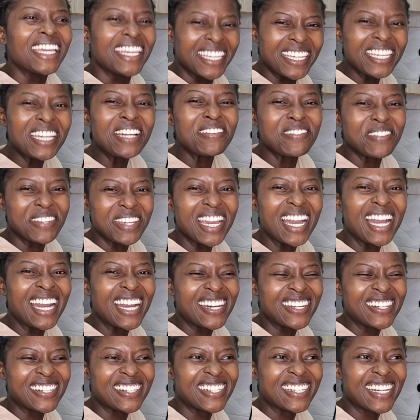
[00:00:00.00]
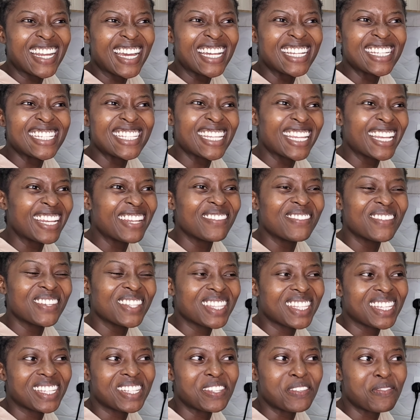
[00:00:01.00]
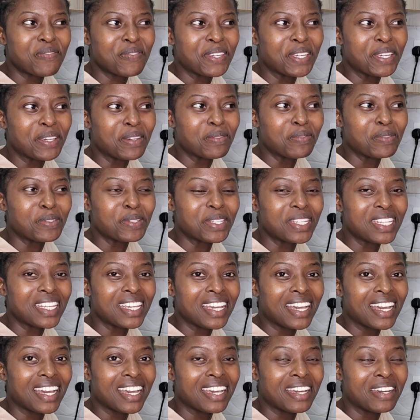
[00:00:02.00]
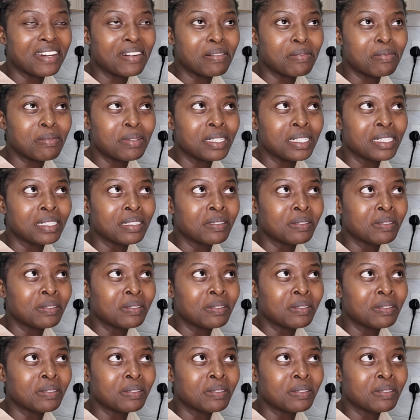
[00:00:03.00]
Here we are at eleven thirty p m Today I am